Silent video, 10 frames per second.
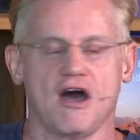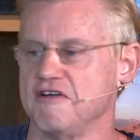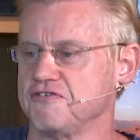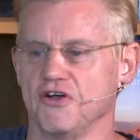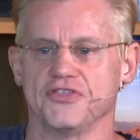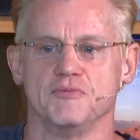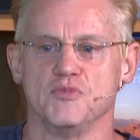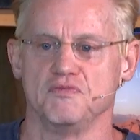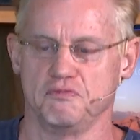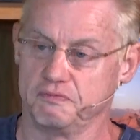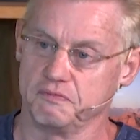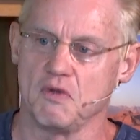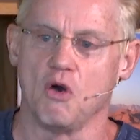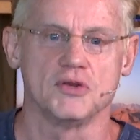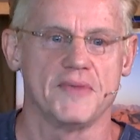I've got them
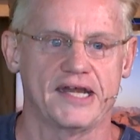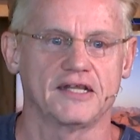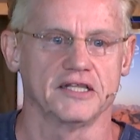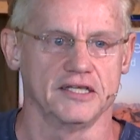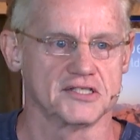automatically.